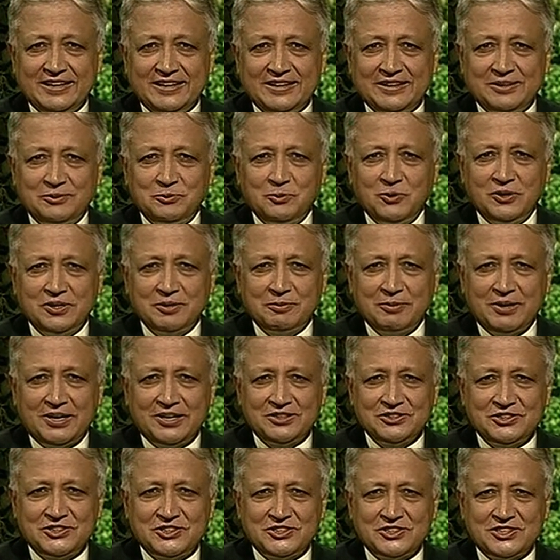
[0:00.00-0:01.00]
Uh, what
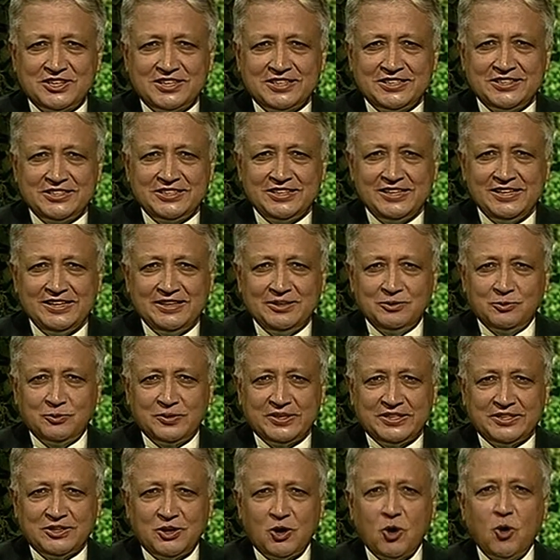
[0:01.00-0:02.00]
about uh, dealing
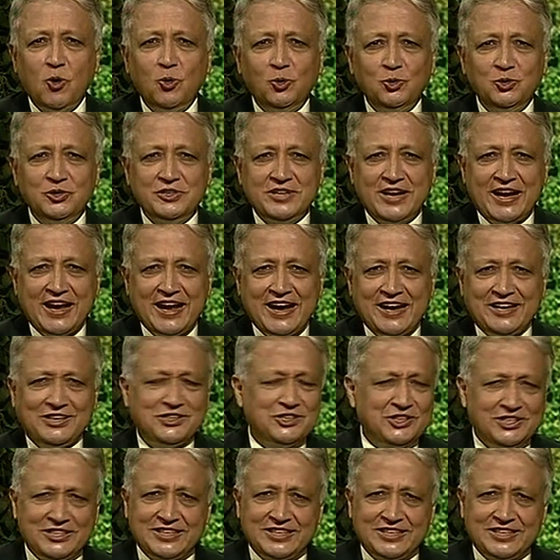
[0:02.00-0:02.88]
with old age?